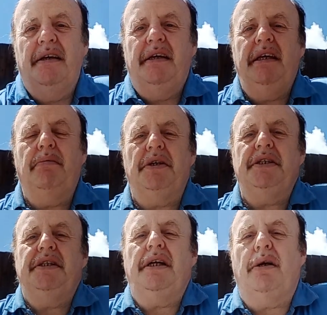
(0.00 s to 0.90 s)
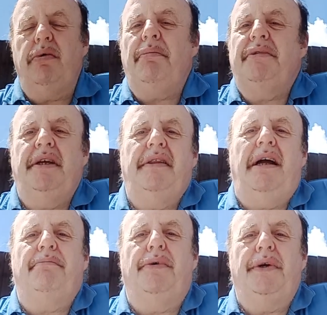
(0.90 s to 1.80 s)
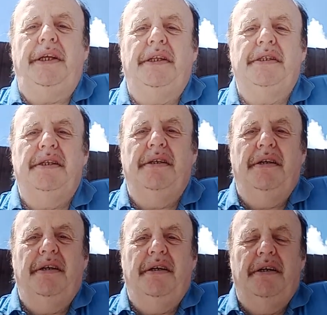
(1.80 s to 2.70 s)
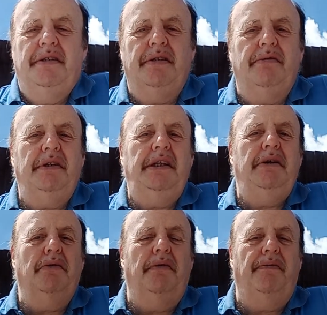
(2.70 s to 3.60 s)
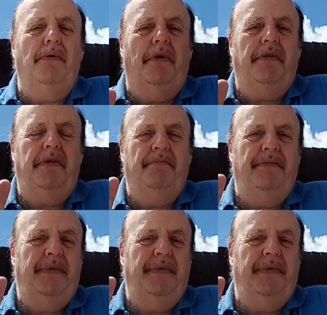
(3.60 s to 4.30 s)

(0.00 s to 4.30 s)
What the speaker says: He wasn't equipped at that point to really go forth.